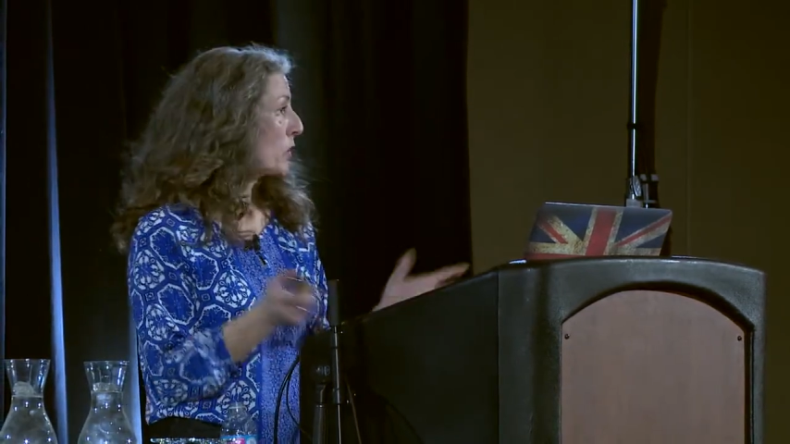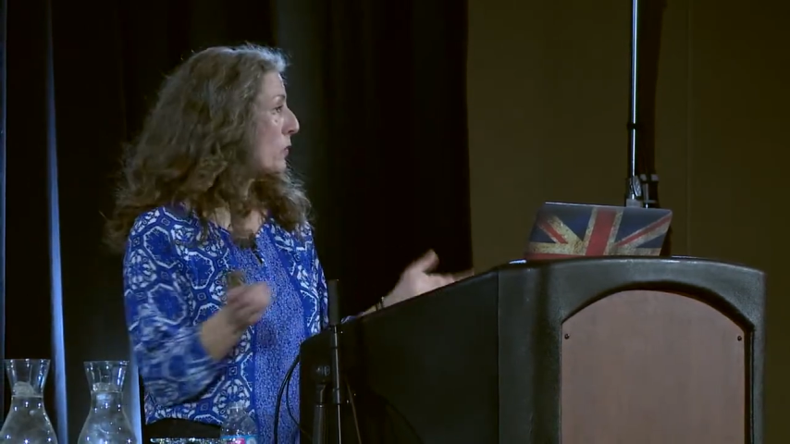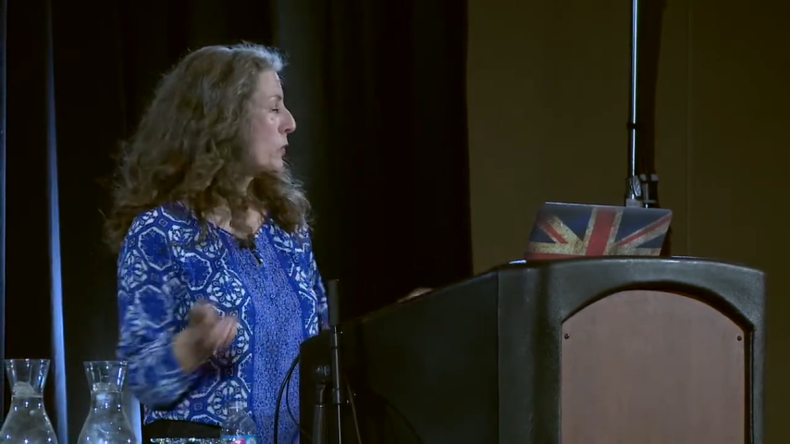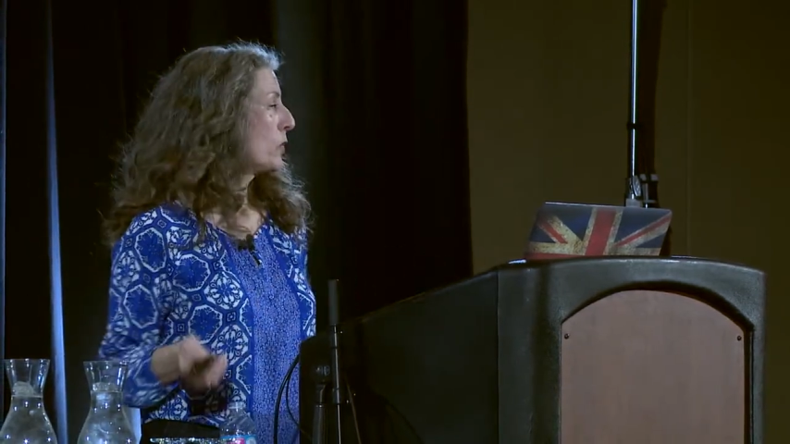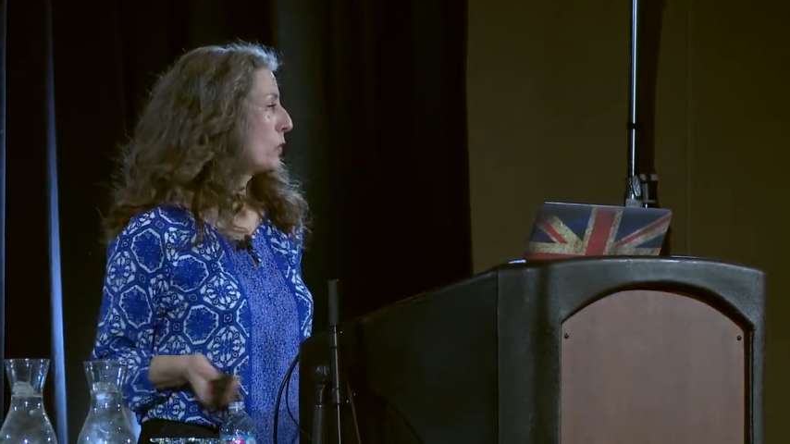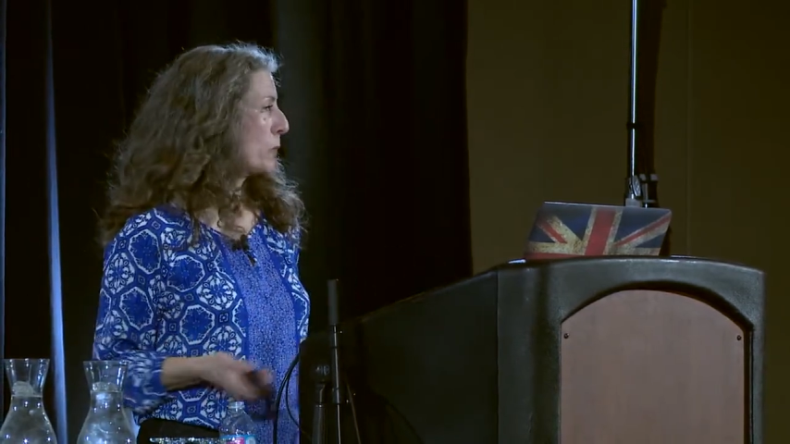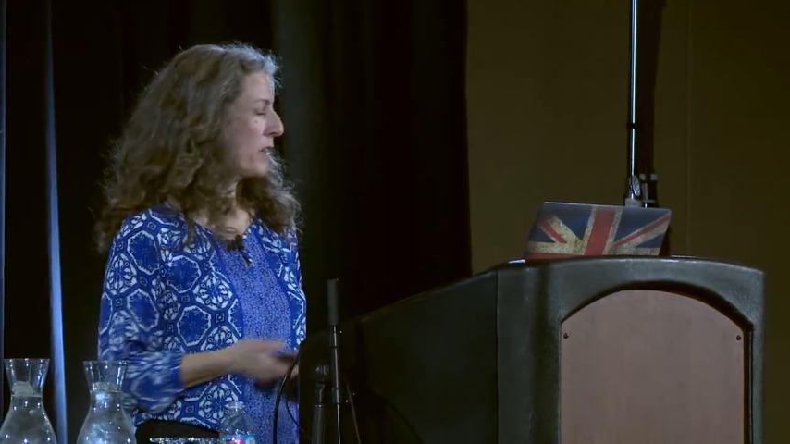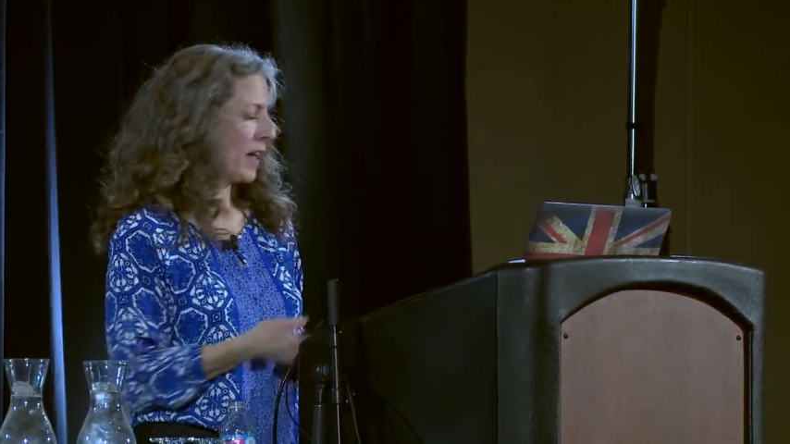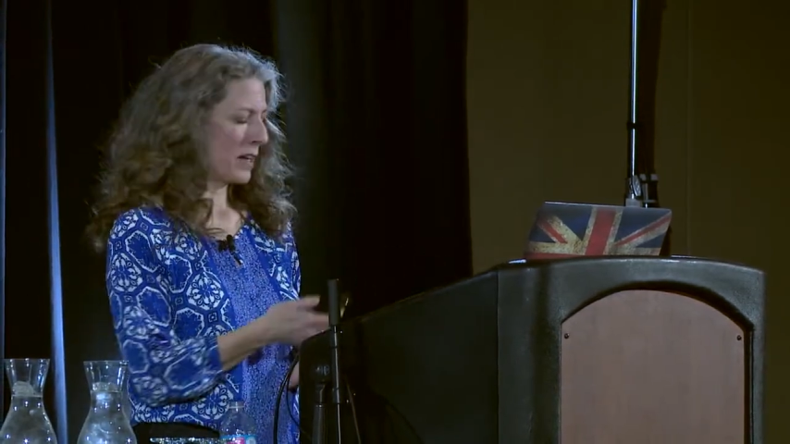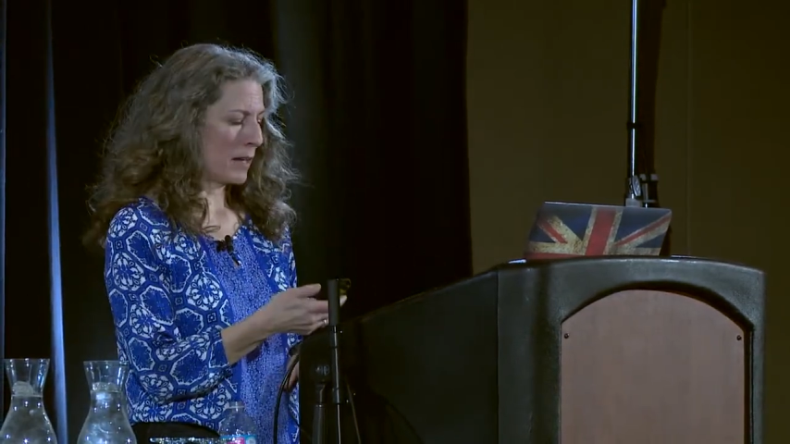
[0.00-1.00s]
you can use it with
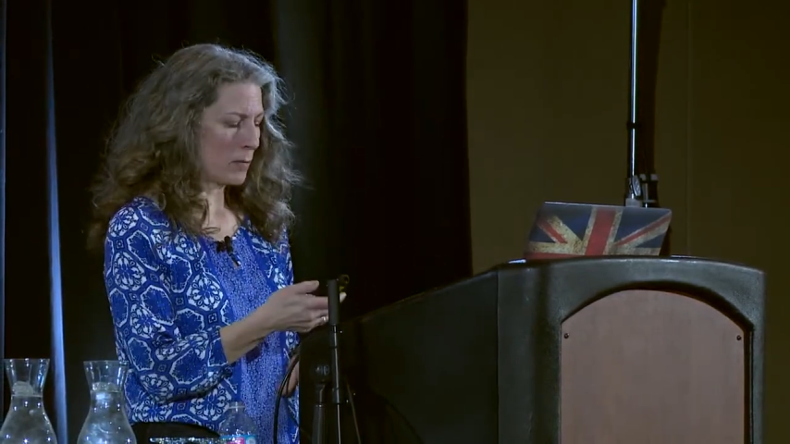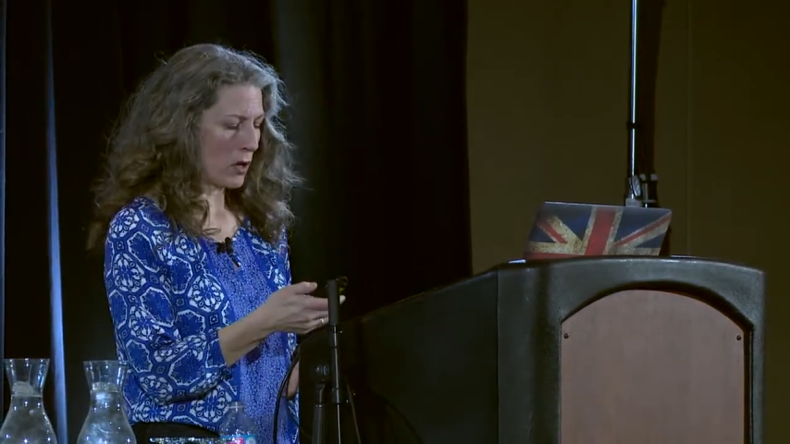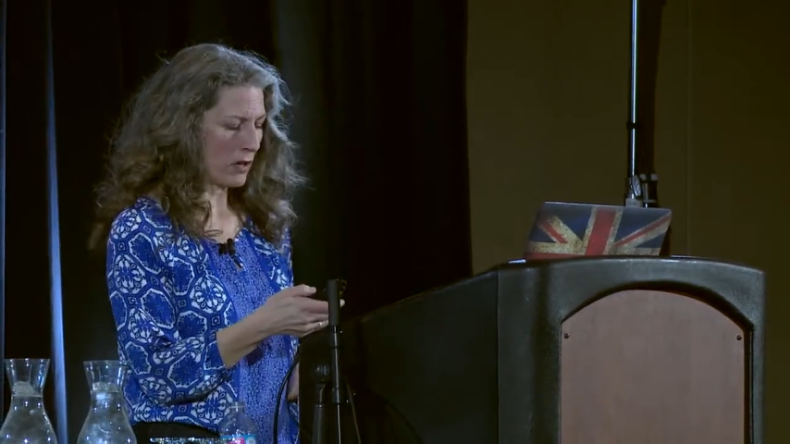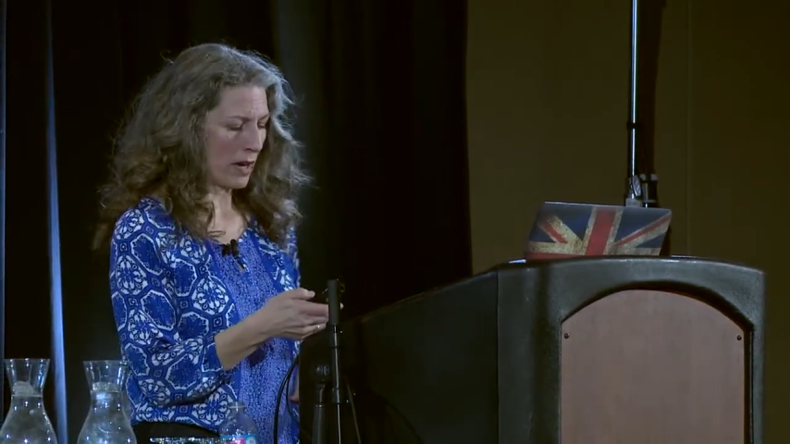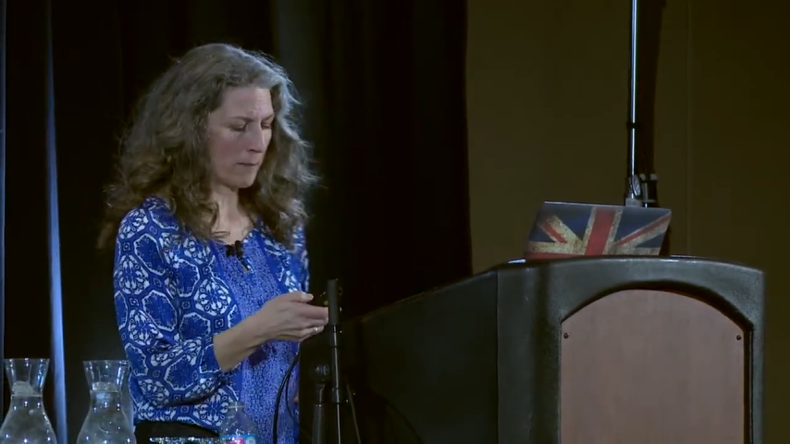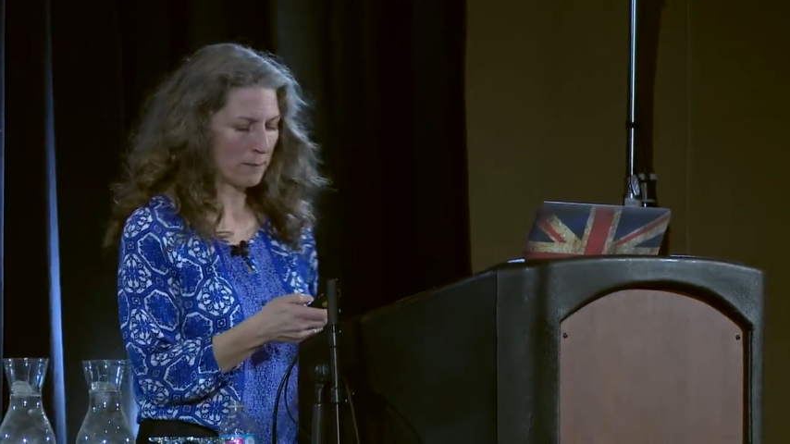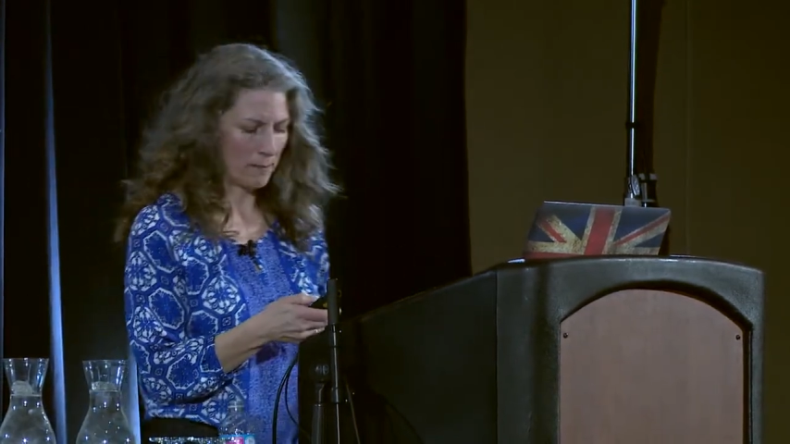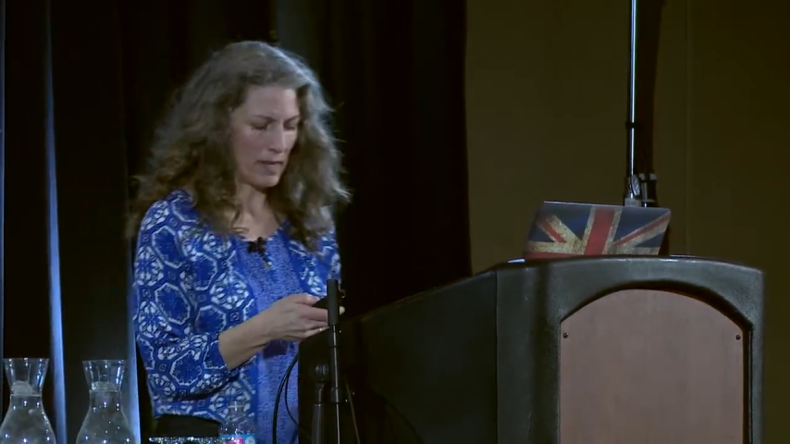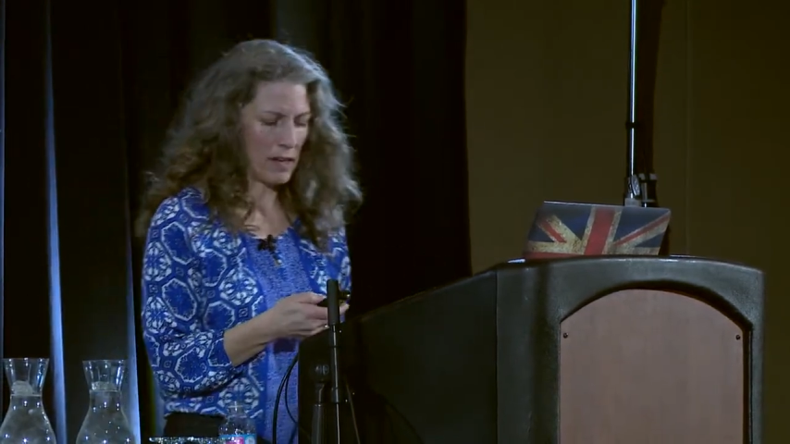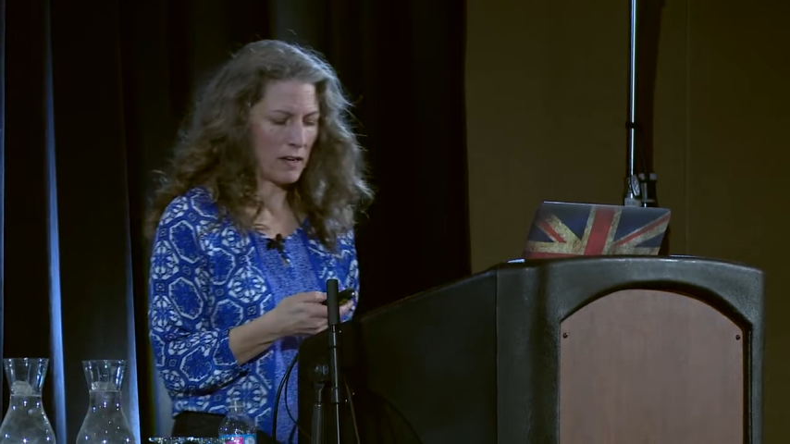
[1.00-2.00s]
any program.
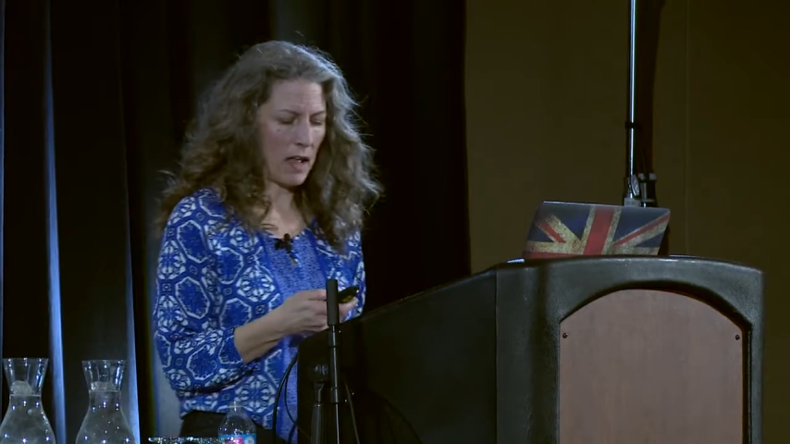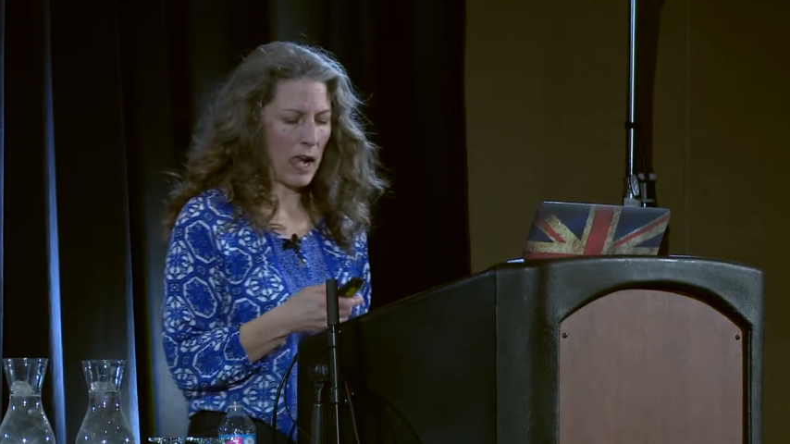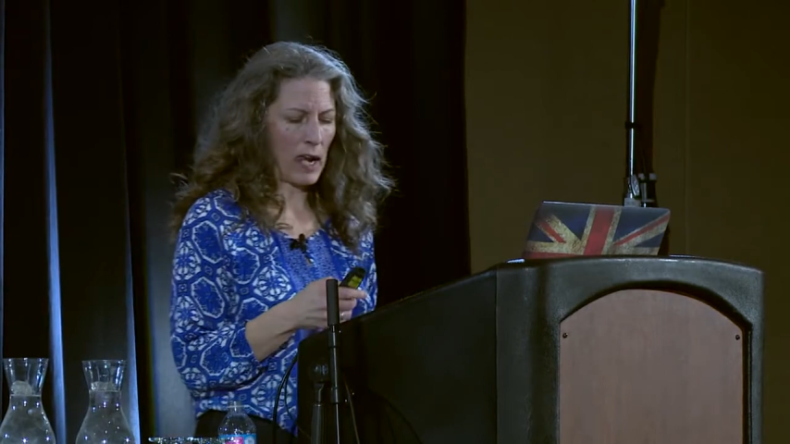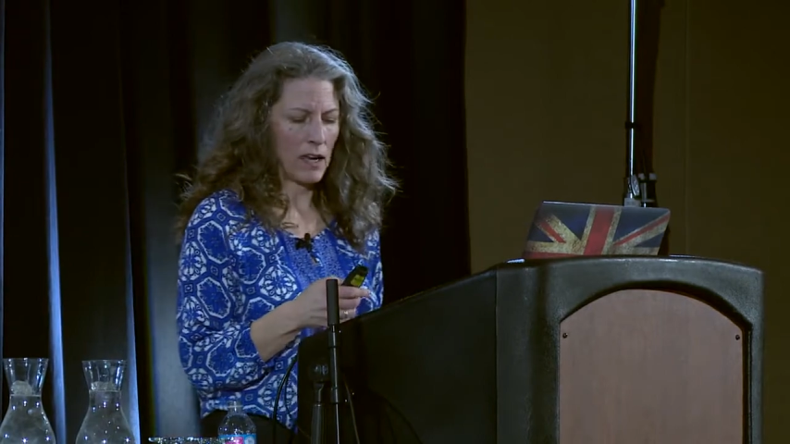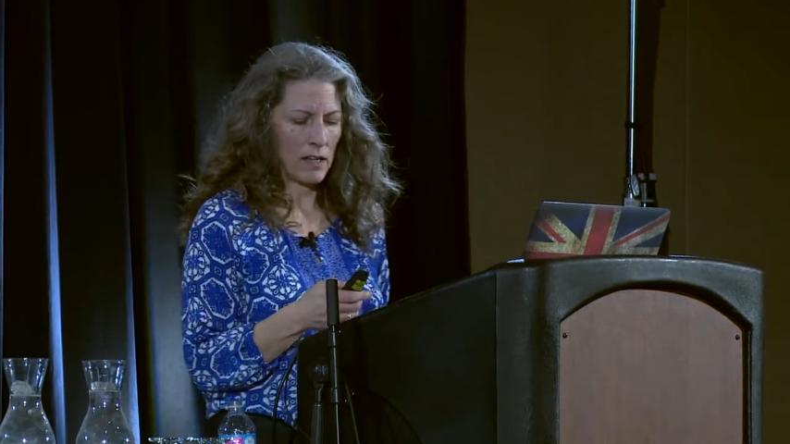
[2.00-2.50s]
And